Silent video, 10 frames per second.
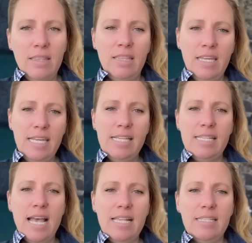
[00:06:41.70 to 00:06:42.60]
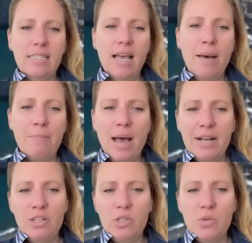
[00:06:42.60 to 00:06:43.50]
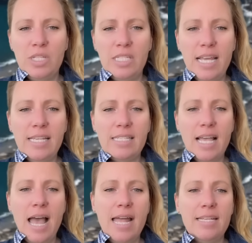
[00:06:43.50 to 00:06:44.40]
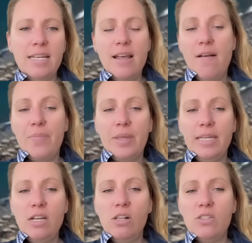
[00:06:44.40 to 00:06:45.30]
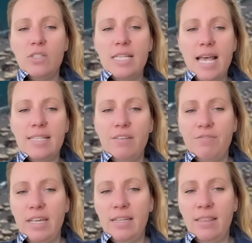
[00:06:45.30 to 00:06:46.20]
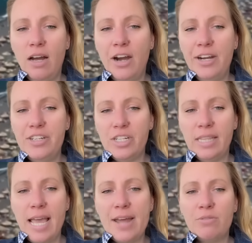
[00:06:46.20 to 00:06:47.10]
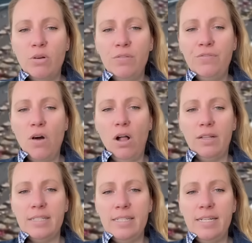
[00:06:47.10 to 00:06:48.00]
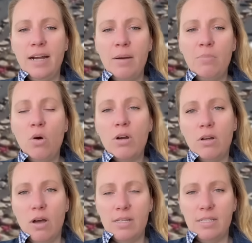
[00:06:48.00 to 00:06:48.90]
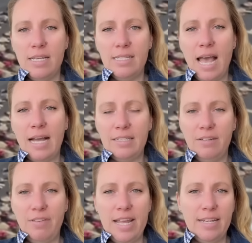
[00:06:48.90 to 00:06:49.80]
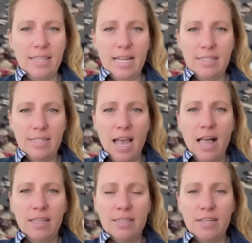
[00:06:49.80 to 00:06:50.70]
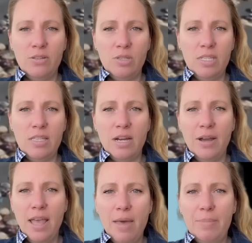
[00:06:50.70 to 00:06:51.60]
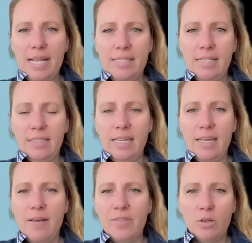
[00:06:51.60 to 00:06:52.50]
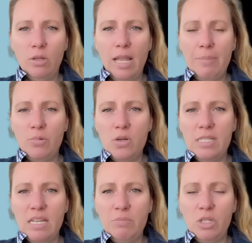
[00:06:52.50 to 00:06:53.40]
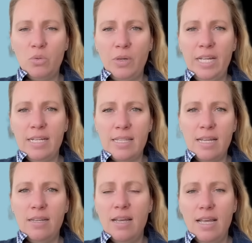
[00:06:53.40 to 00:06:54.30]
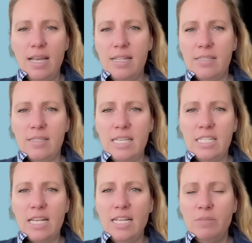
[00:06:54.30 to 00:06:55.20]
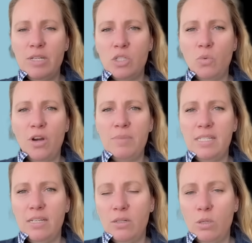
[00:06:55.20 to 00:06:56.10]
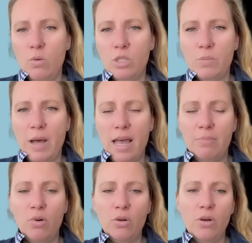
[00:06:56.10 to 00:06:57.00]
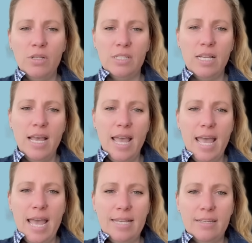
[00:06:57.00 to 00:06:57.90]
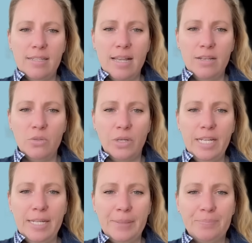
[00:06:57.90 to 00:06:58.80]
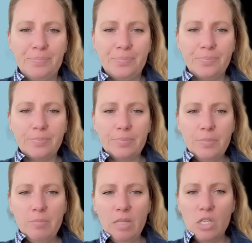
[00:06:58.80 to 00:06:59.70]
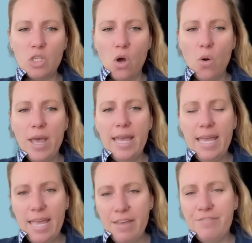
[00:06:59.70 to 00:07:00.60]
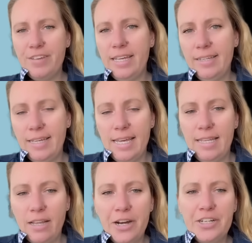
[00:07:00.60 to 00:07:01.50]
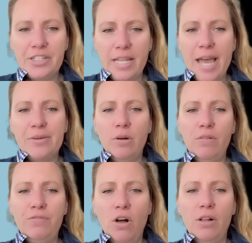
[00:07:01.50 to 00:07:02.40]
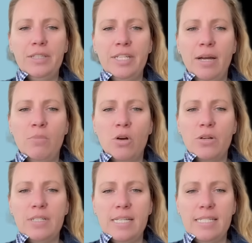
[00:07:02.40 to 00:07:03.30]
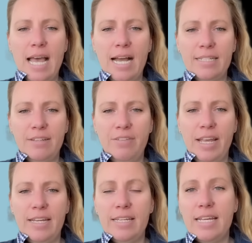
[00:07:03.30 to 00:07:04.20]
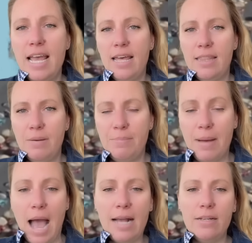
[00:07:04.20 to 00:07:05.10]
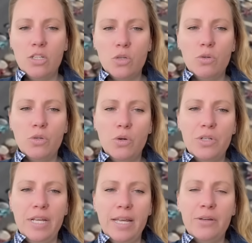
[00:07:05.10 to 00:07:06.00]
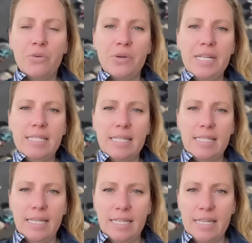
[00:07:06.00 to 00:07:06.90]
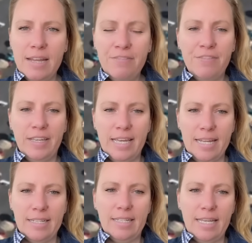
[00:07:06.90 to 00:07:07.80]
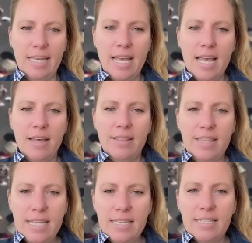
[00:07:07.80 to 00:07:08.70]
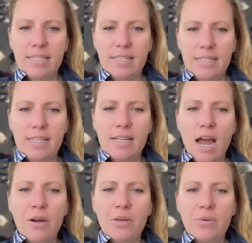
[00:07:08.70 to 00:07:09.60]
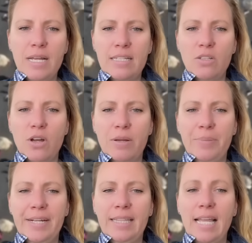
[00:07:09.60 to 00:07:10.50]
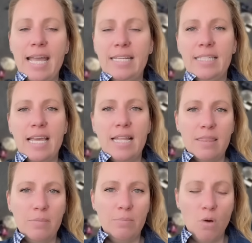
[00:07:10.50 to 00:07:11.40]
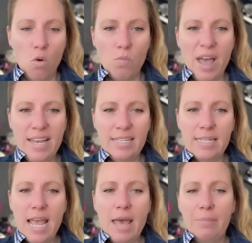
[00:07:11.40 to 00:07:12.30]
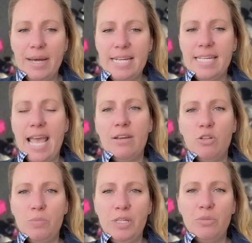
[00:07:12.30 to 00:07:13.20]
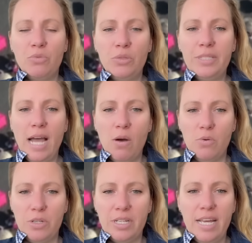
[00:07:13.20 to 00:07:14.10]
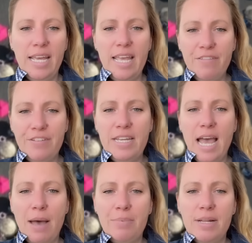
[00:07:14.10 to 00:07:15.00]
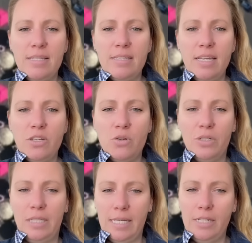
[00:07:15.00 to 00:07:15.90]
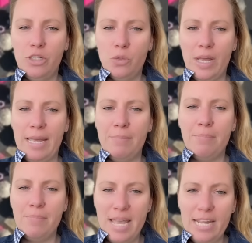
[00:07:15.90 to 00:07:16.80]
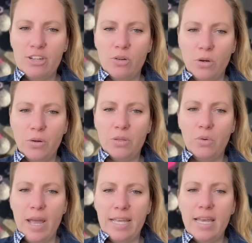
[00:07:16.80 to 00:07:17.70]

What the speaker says: he says a magnitude six. And he also says if a large lateral fault near Amorgos is activated, that's the island that you see there, basically Kolumbo is in between, and then it's this seismic swarm is enclosed by Amorgos and Santorini. So if a large lateral fault near Amorgos is activated, the magnitude could increase significantly. This scenario does not appear likely at the moment, but it cannot be ruled out. If it happens, it could lead to a major earthquake